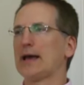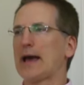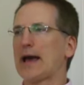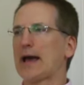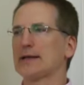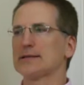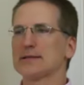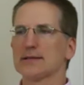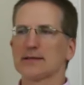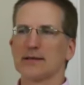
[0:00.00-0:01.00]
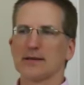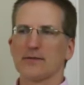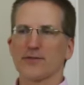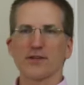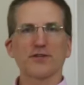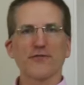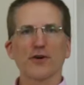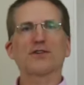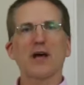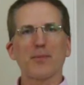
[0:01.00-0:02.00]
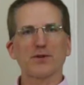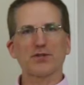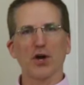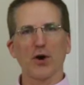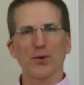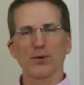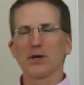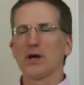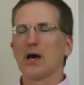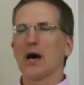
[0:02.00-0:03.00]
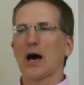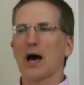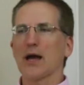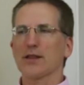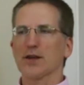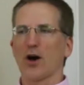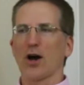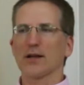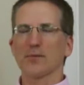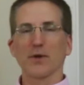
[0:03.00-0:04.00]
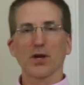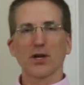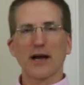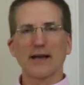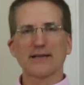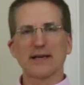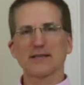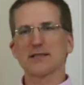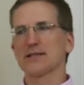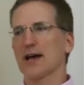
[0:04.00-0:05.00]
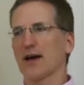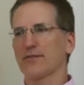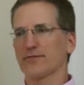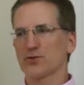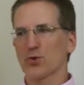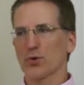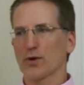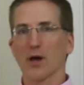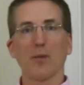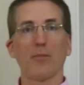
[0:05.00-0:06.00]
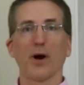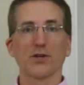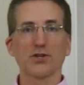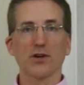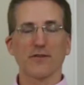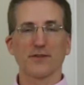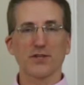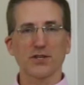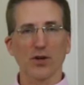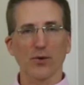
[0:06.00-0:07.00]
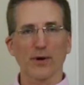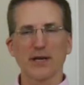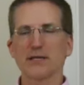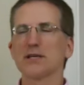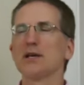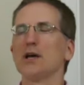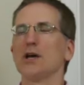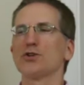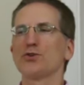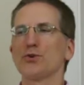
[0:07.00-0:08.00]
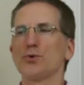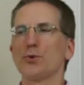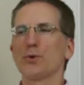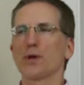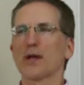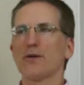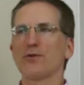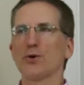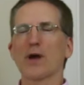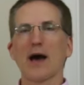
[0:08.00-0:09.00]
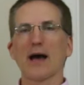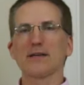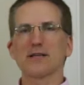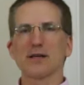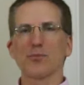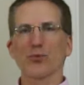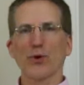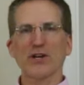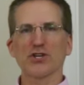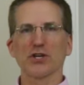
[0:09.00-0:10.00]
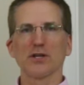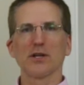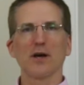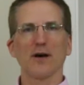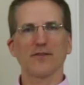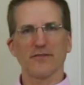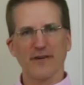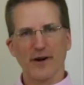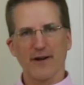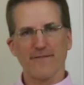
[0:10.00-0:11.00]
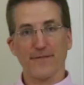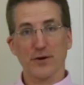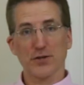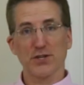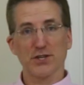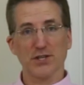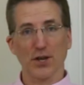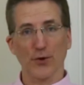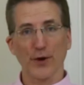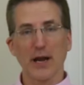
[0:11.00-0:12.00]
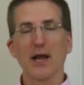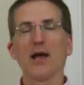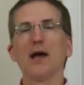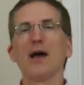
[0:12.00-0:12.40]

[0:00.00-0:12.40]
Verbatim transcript: And for this first episode, I thought it'd be a good idea, since I've toured a bunch of distilleries, to give you guys an impression of the very first distillery